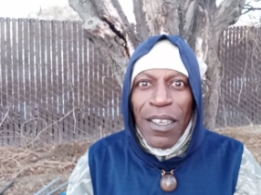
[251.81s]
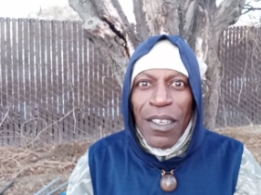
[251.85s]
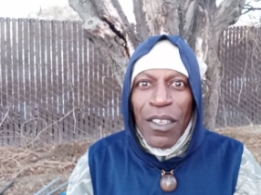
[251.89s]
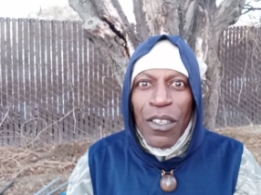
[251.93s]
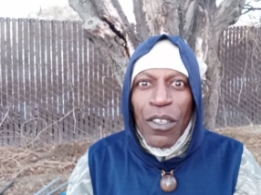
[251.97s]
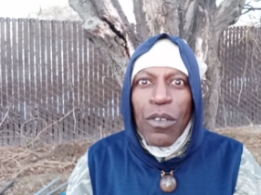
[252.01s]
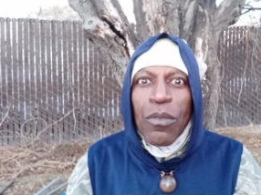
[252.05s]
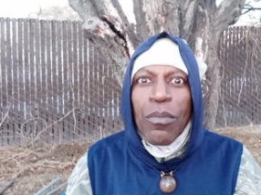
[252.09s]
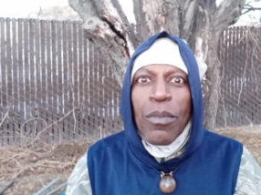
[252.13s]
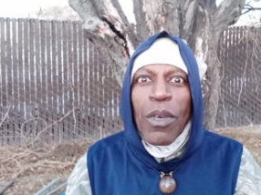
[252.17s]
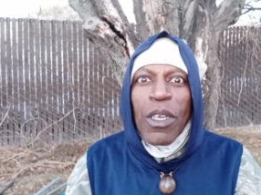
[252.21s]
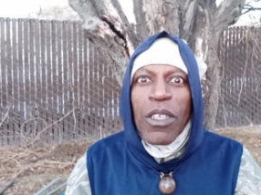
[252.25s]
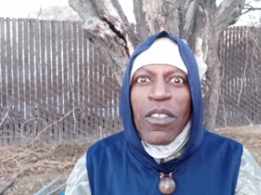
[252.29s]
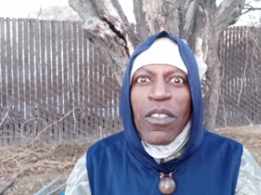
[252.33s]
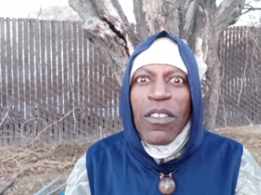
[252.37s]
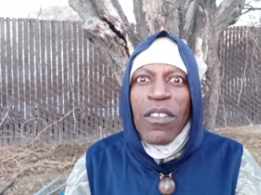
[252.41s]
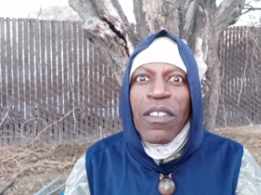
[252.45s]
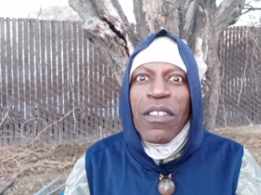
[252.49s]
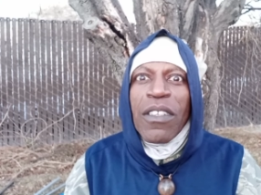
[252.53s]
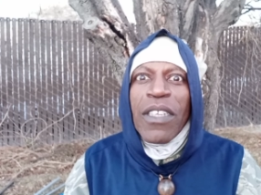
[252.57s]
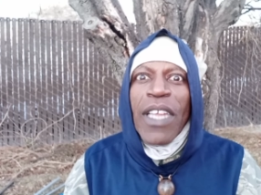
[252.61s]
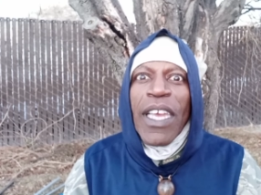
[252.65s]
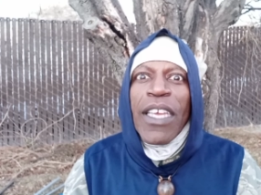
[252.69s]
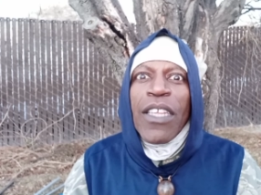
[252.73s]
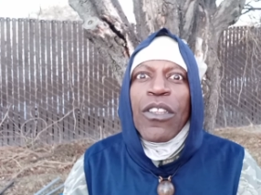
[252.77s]
You must
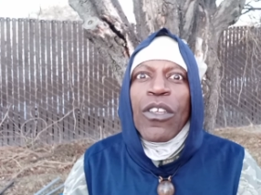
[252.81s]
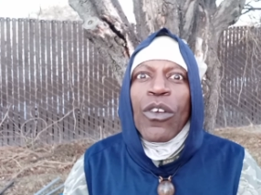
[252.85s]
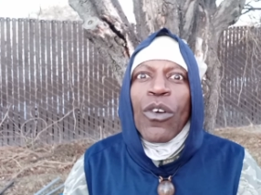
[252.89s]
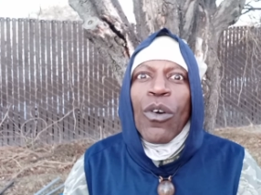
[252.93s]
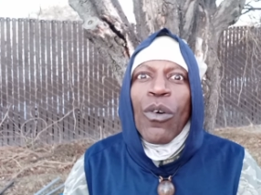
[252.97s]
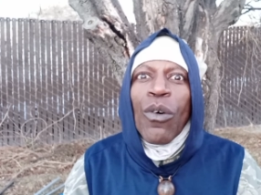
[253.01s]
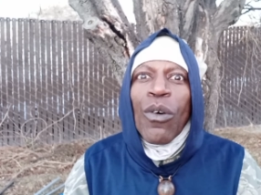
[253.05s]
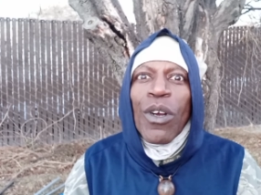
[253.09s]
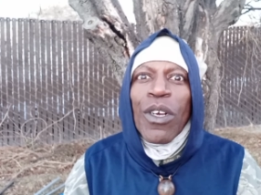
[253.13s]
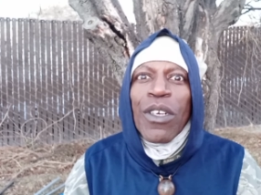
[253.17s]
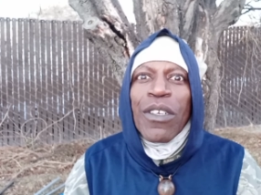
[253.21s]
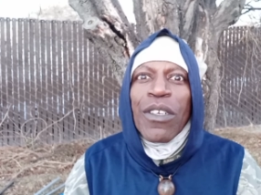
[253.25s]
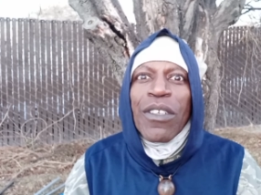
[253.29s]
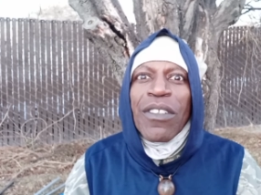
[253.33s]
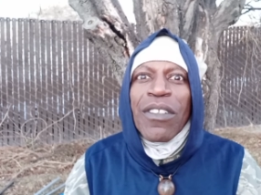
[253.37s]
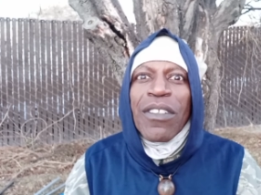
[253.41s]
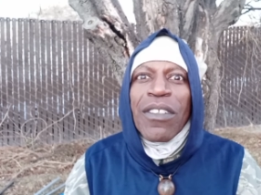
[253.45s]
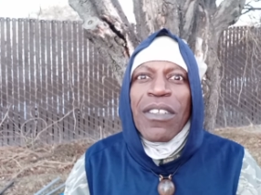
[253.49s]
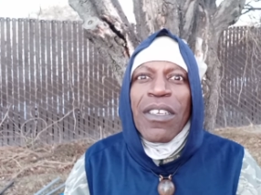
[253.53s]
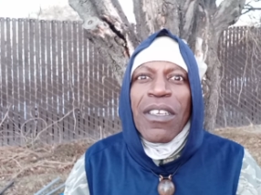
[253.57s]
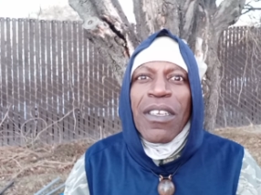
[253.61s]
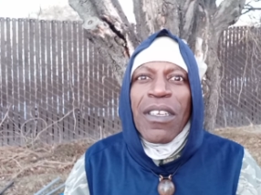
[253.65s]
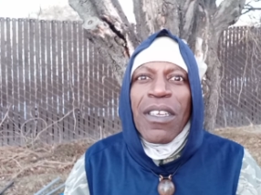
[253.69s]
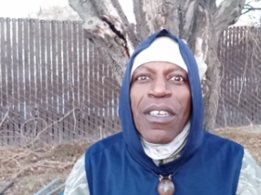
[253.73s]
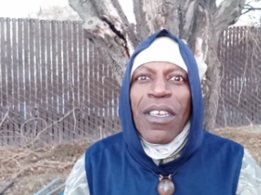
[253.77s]
stay the course
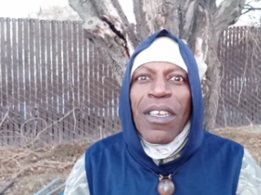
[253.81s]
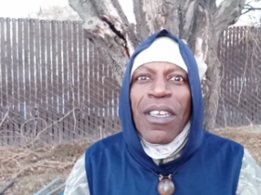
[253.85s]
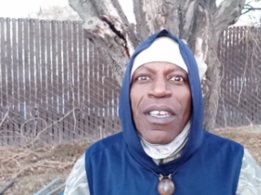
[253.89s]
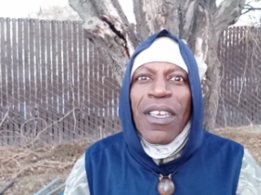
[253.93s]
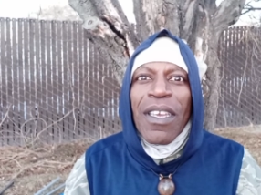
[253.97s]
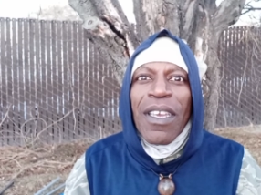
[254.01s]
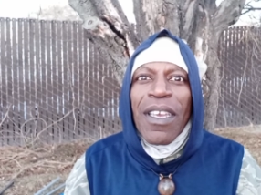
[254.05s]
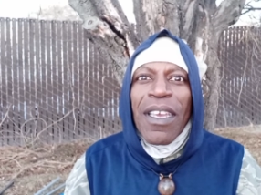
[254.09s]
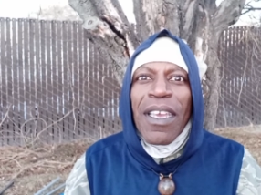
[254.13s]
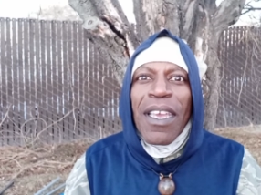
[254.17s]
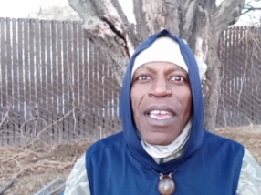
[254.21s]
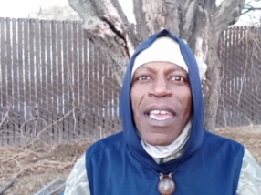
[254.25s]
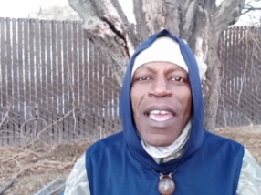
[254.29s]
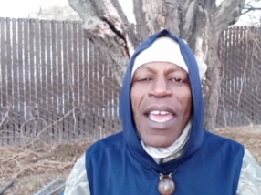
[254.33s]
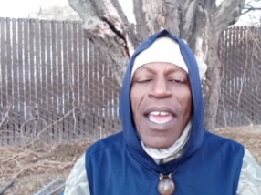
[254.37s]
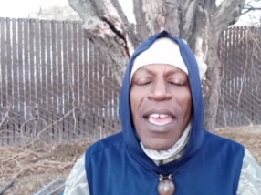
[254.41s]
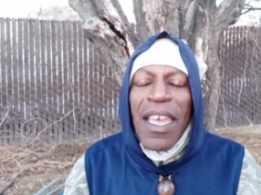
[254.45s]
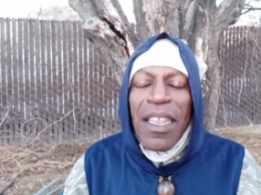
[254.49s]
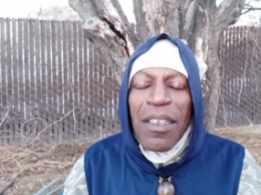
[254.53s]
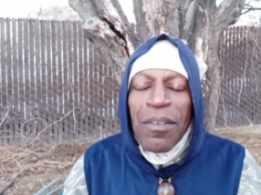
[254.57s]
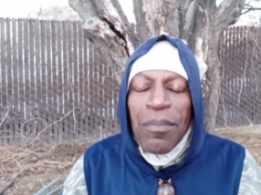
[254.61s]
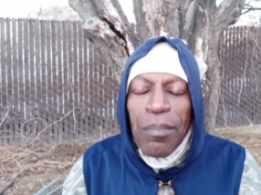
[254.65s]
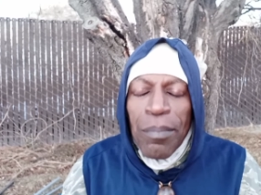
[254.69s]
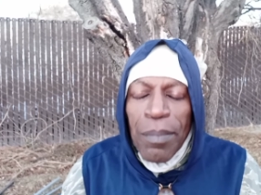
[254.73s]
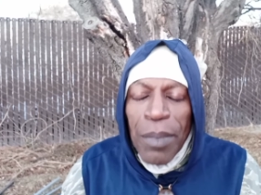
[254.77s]

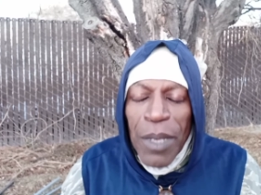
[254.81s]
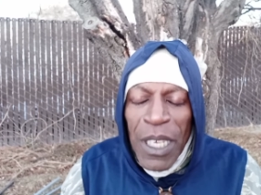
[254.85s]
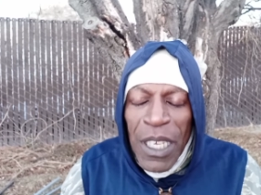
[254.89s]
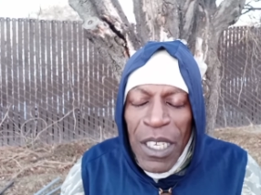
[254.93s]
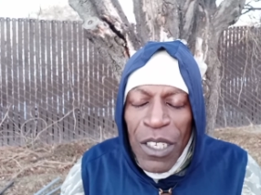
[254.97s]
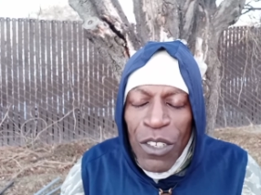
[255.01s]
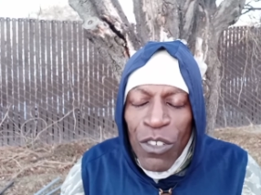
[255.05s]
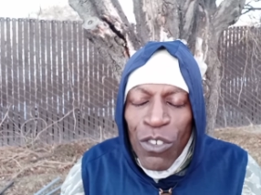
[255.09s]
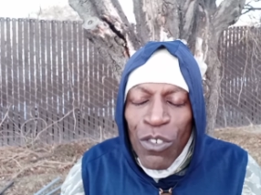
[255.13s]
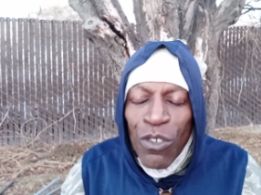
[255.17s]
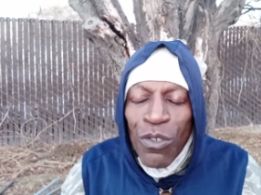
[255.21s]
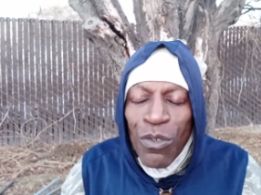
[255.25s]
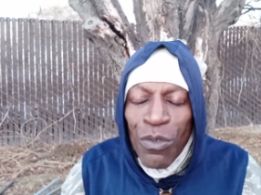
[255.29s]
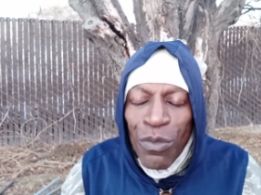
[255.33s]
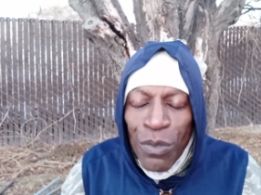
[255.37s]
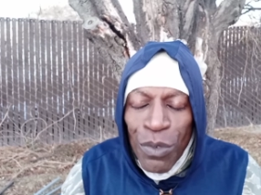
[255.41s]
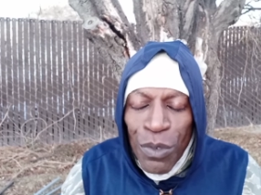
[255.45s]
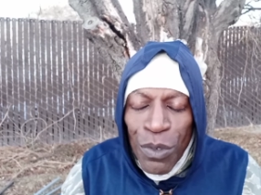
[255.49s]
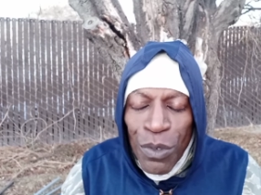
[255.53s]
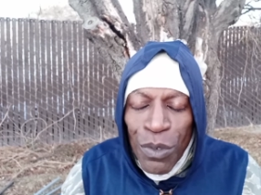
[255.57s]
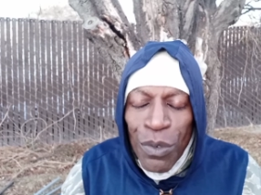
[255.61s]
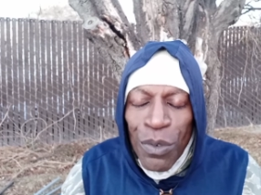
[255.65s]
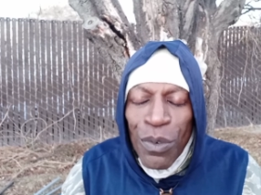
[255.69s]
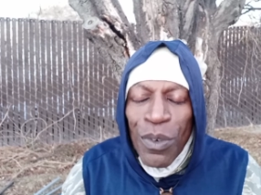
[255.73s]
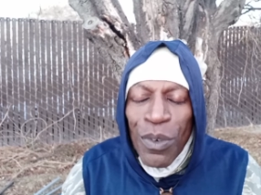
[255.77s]
and be
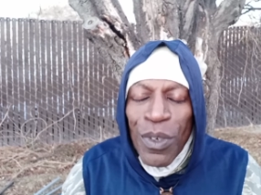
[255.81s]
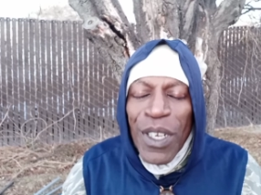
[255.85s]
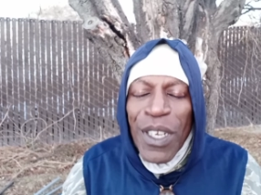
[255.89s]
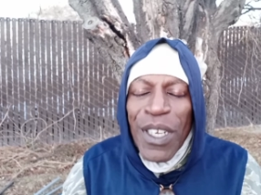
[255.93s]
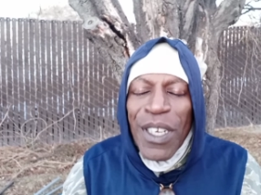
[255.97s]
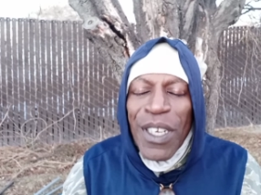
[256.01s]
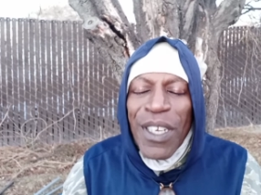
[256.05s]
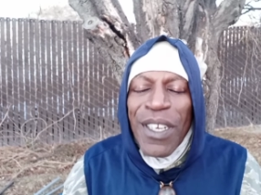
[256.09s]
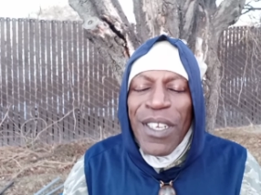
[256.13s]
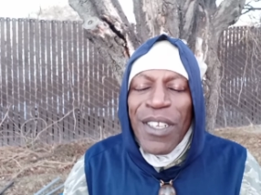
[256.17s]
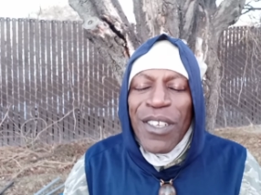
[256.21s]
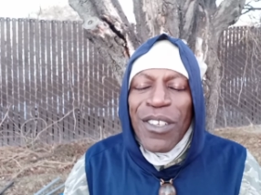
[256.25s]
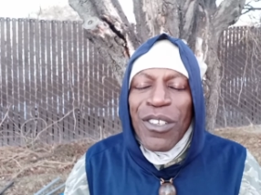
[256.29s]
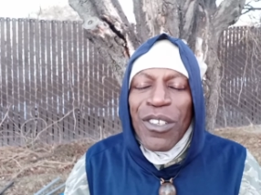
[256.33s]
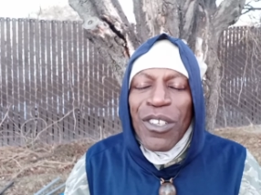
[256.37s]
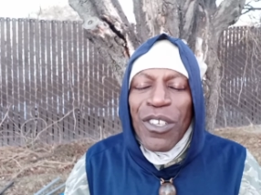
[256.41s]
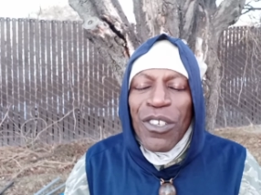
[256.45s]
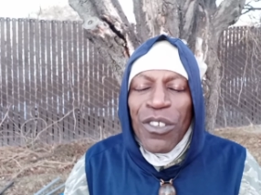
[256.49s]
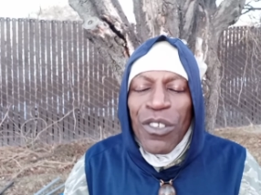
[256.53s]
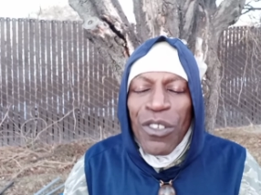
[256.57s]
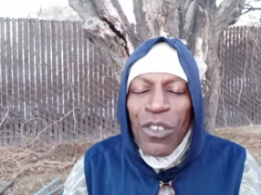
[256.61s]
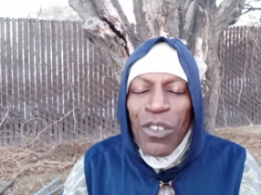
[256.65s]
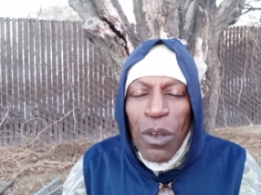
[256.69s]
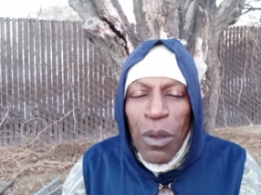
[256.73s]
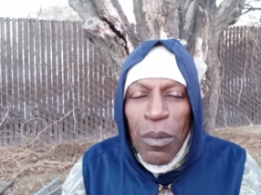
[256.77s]
true to
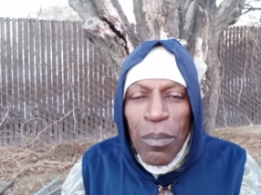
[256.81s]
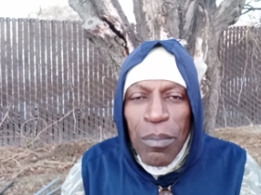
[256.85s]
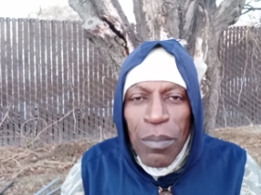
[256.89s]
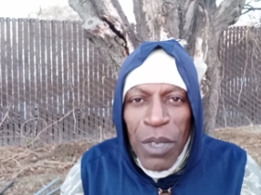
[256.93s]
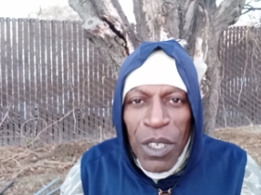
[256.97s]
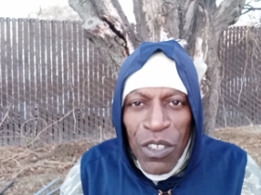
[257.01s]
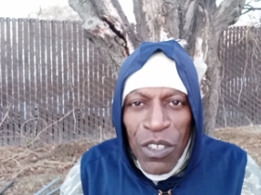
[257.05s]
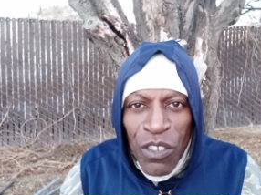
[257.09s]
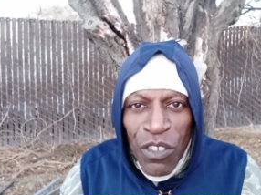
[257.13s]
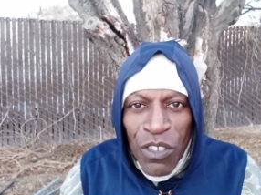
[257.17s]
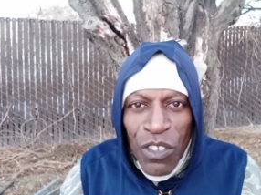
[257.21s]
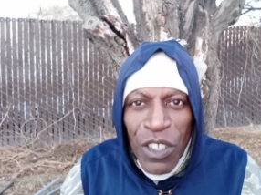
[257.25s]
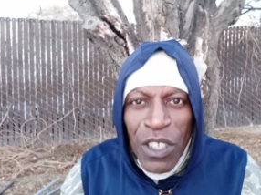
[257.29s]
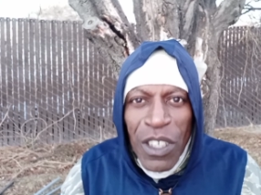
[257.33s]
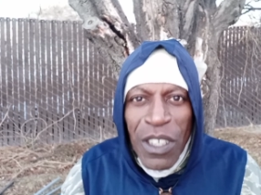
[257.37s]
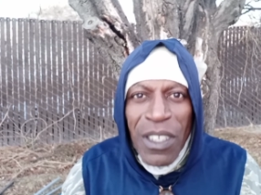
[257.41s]
your mission.